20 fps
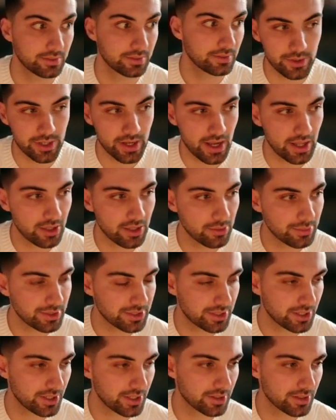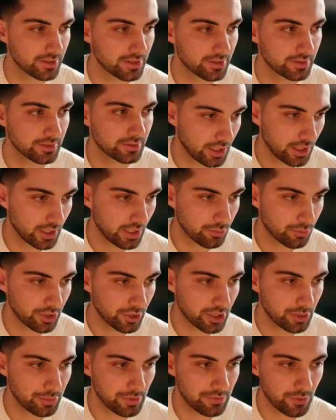Go over to Elements here, and I'm
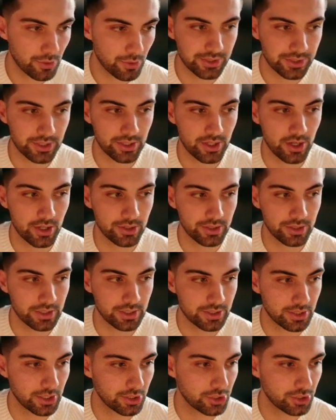really gonna be focusing on this